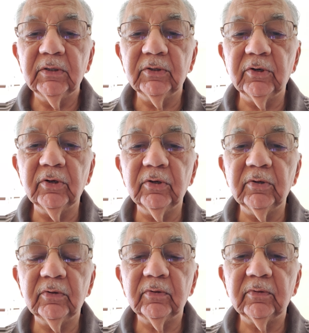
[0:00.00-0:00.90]
you
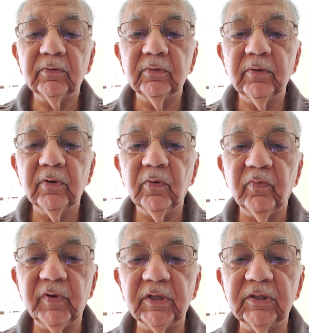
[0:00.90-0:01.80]
know,
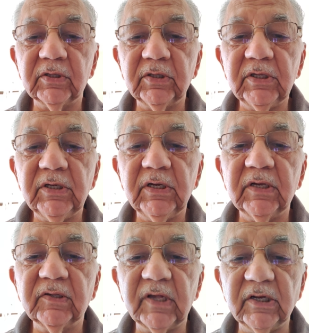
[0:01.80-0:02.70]
with the
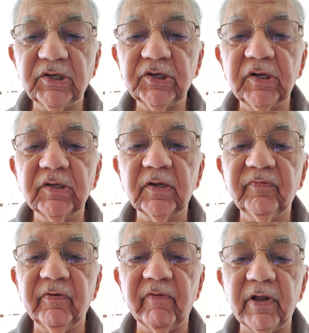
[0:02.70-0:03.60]
essentials
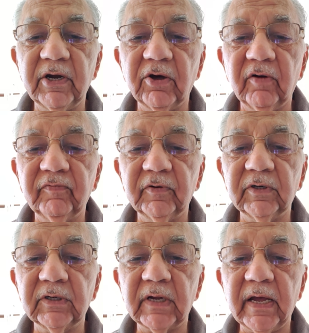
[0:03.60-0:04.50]
of a valid
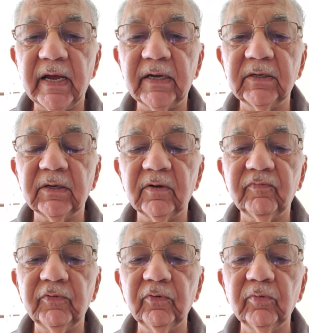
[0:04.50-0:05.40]
offer and
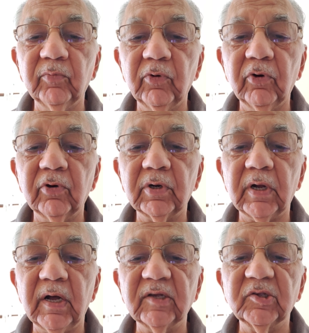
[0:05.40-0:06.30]
a few
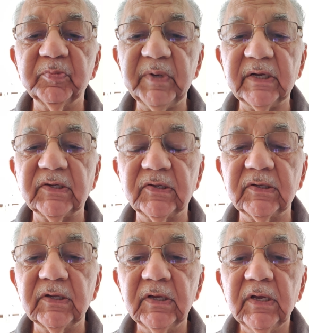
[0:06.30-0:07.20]
more
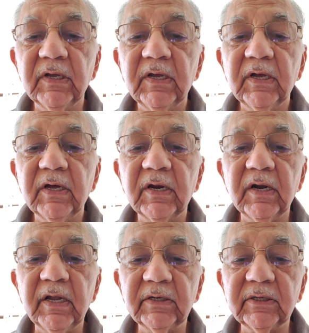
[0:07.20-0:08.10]
aspects
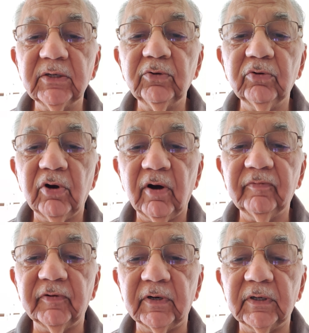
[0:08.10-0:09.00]
relating to
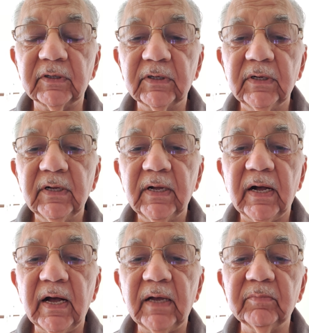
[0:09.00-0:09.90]
offer,
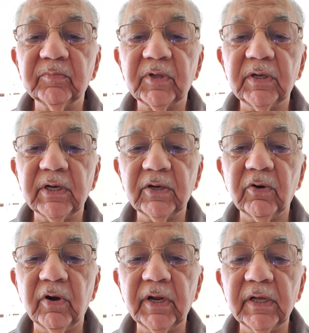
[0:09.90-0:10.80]
I am
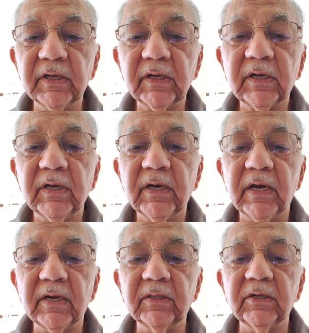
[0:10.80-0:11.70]
recording
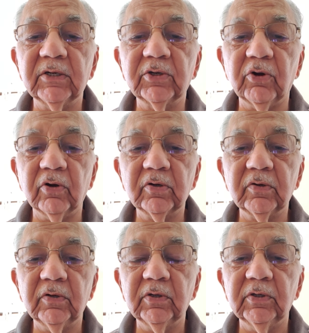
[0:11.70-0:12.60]
another
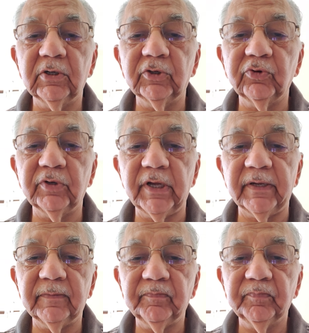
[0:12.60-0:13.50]
talk today,